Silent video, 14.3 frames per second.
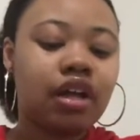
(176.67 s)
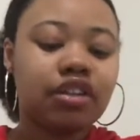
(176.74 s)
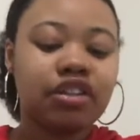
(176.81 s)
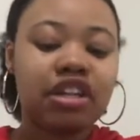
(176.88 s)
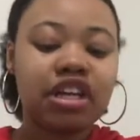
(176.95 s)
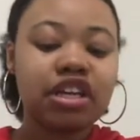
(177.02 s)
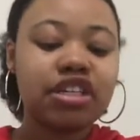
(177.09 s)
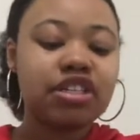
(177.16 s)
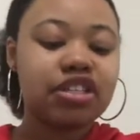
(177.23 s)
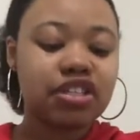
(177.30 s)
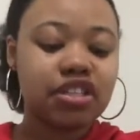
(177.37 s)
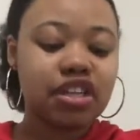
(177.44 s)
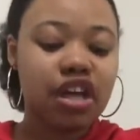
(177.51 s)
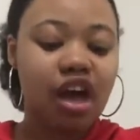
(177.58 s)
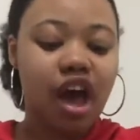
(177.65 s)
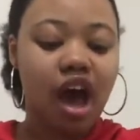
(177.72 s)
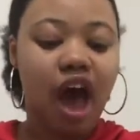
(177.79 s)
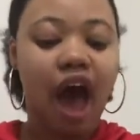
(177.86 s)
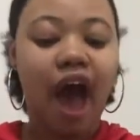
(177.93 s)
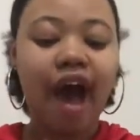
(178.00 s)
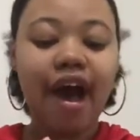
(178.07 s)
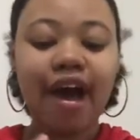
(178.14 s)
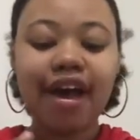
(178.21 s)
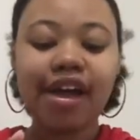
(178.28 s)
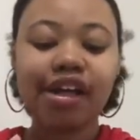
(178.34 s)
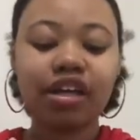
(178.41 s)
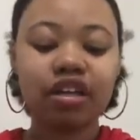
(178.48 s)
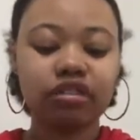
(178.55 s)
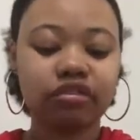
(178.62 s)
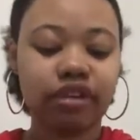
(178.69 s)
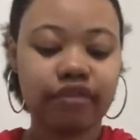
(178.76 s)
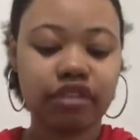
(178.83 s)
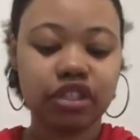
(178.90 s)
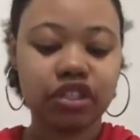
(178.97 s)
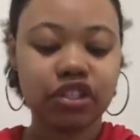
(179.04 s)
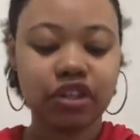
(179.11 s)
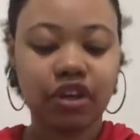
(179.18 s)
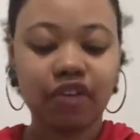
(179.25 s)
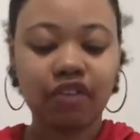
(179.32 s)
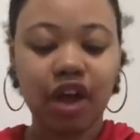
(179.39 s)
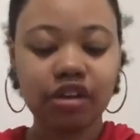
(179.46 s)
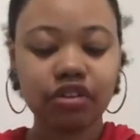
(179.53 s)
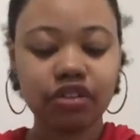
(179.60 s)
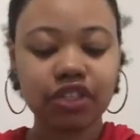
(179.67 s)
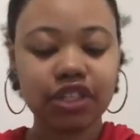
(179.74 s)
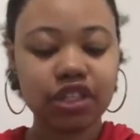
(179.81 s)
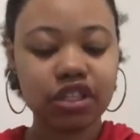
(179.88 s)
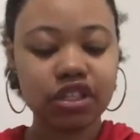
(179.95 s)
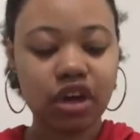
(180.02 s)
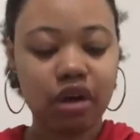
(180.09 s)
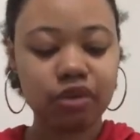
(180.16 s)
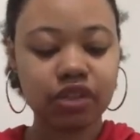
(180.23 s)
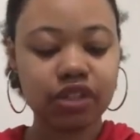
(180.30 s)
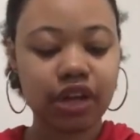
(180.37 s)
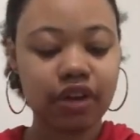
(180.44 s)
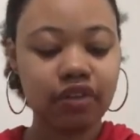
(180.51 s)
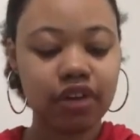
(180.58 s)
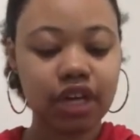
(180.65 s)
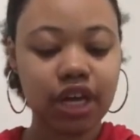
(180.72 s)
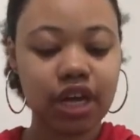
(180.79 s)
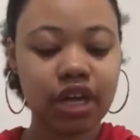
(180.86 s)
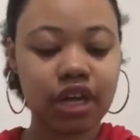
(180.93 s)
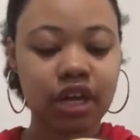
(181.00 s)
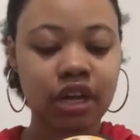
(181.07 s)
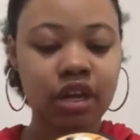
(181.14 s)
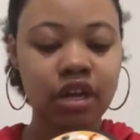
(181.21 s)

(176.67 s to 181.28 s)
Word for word: this, I love this stuff. I use this almost every day